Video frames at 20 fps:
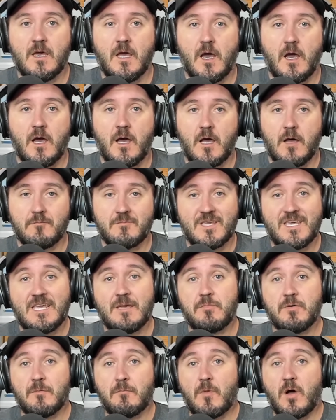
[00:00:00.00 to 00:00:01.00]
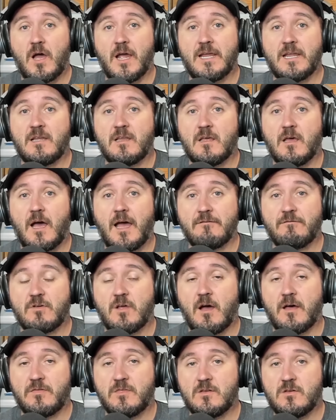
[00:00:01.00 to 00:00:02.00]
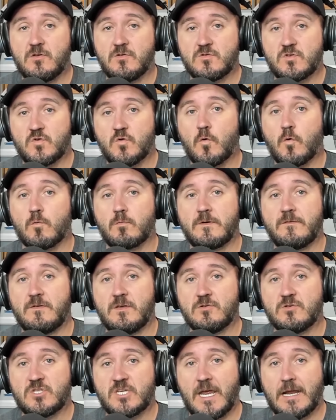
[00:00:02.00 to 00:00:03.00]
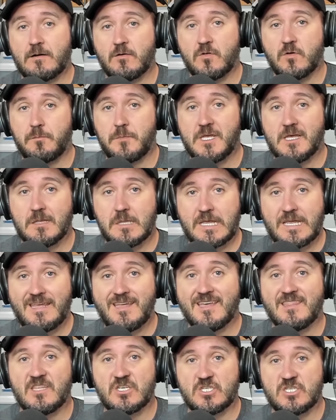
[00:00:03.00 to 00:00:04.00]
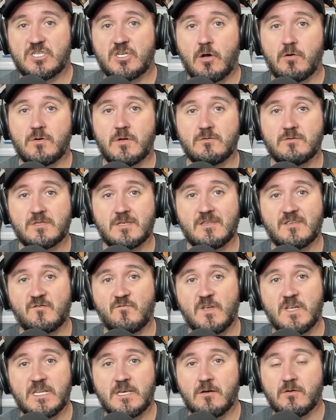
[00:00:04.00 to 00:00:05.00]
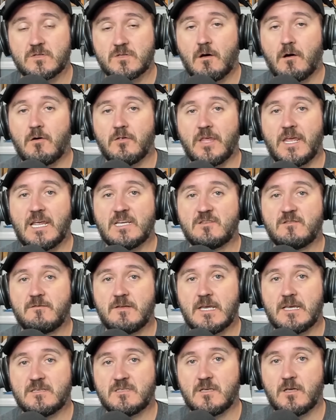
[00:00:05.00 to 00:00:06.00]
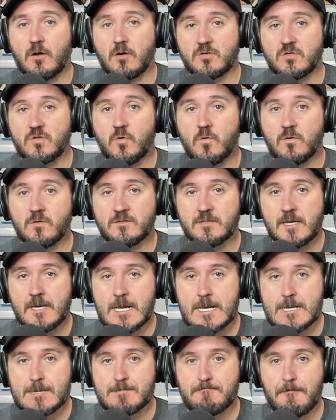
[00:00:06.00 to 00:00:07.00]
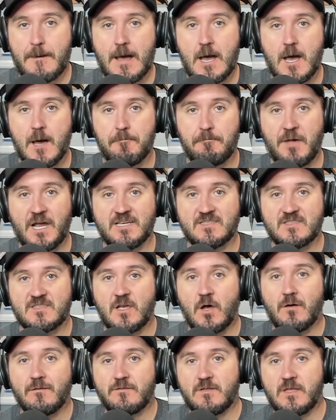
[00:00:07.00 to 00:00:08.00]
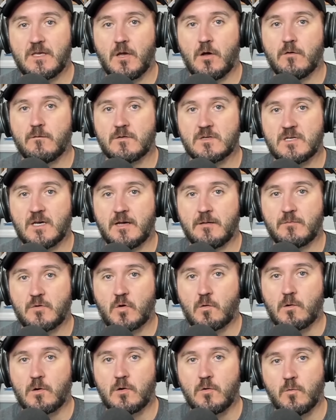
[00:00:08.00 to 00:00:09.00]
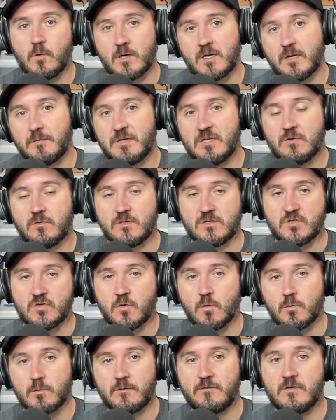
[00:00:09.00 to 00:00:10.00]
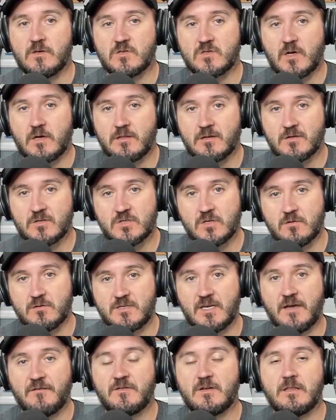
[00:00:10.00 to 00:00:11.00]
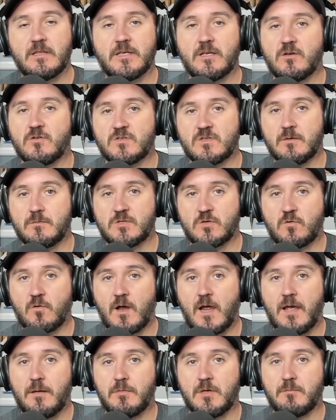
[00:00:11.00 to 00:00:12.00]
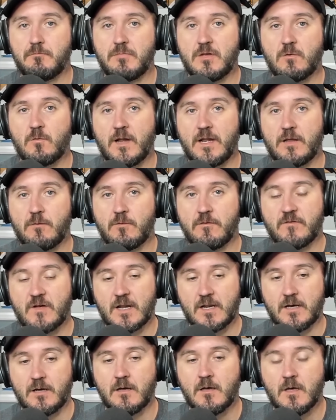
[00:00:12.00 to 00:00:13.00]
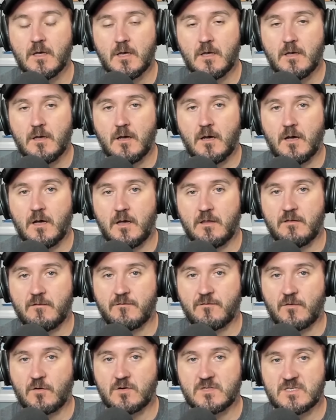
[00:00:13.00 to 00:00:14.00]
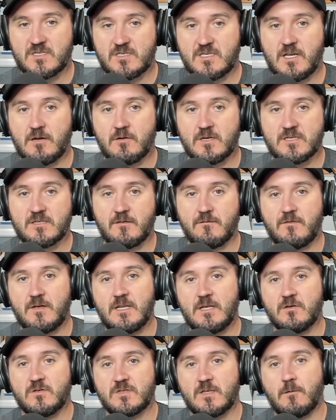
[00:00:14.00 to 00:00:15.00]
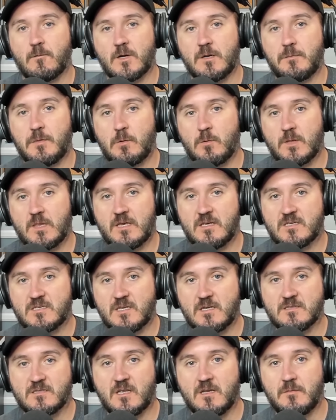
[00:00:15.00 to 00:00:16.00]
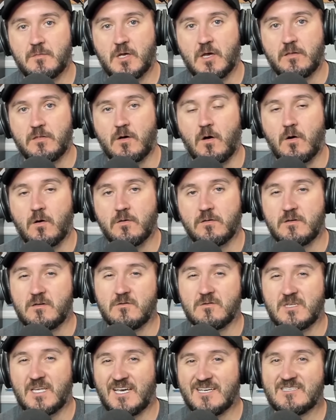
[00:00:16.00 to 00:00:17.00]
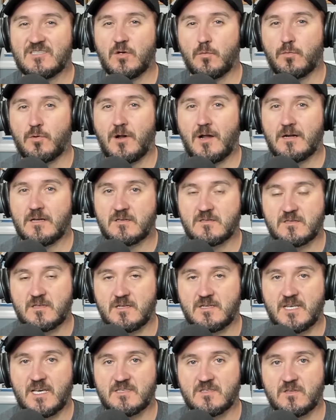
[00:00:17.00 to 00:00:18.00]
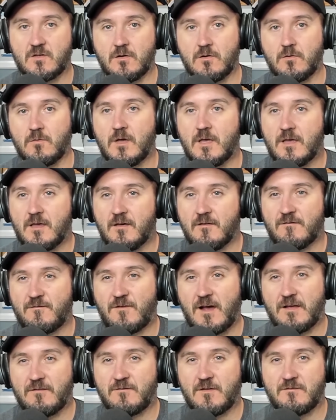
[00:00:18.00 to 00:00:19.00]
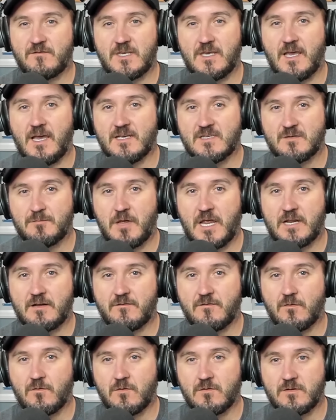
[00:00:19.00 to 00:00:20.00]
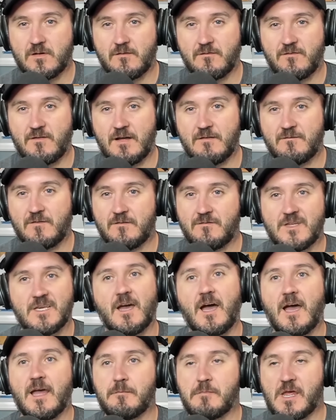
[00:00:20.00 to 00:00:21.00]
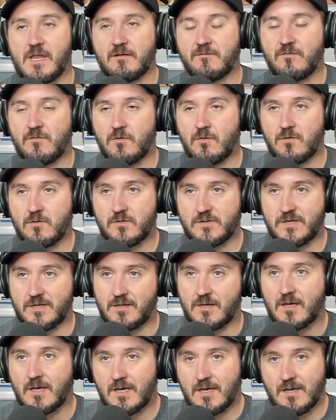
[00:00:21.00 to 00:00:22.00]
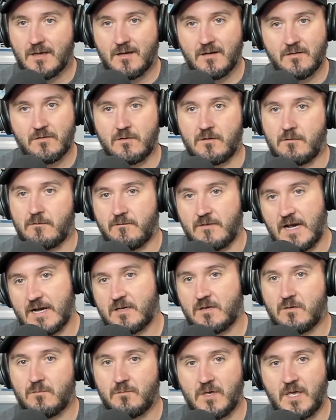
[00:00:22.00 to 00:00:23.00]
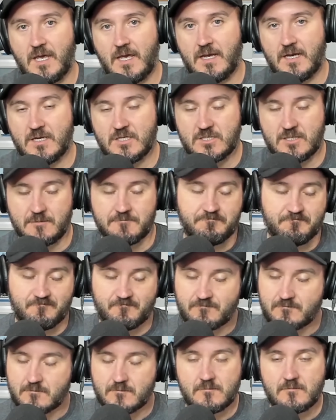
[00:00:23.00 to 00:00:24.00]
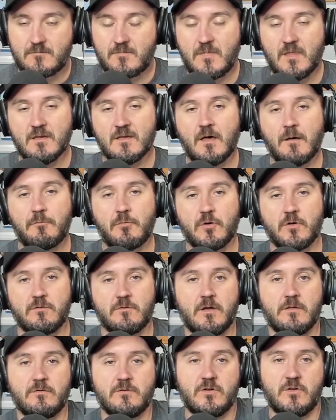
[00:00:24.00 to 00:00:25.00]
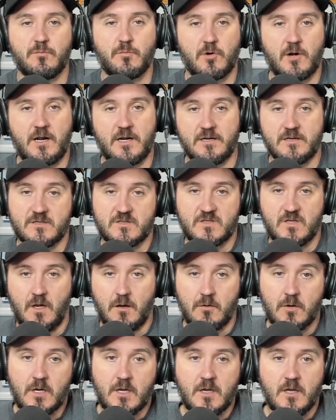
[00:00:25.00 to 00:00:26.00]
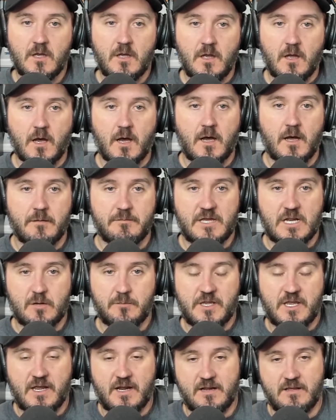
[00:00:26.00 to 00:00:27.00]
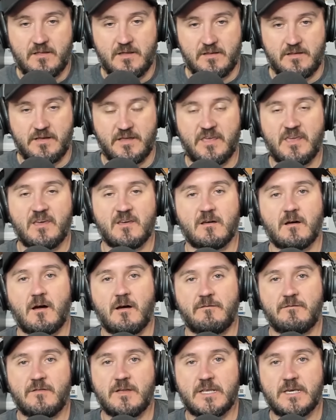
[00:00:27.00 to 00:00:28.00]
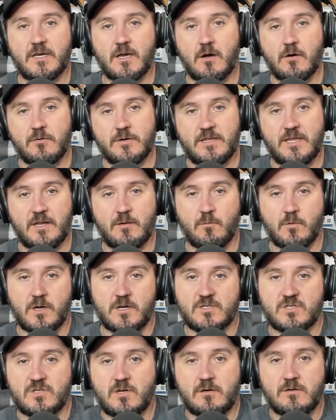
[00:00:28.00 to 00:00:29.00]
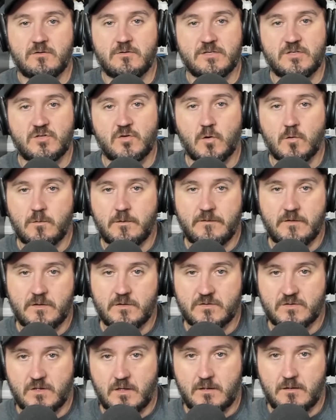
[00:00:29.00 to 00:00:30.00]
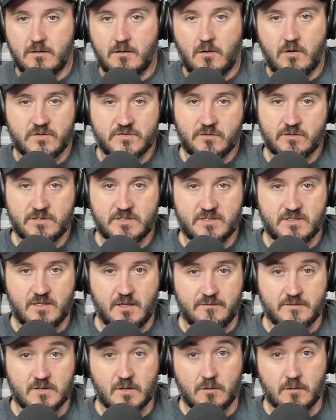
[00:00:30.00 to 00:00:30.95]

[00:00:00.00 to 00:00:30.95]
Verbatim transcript: Um, keep in mind, I've got the new tool review channel. There'll be a link in the show notes of this video. It's called HVACR Tools. Um, myself and the overtime crew, we're going to be doing tool reviews on there, so definitely go subscribe and be ready. We've got a uh, the first series of videos that we're going to be releasing is going to be on the, all the new Testo products, the Testo 550S manifold and 550i manifold, and their new vacuum gauge and a couple other other new products. So. Um, that'll be kind of the, the kickoff video, and then we're going to start doing tool reviews on all sorts of stuff.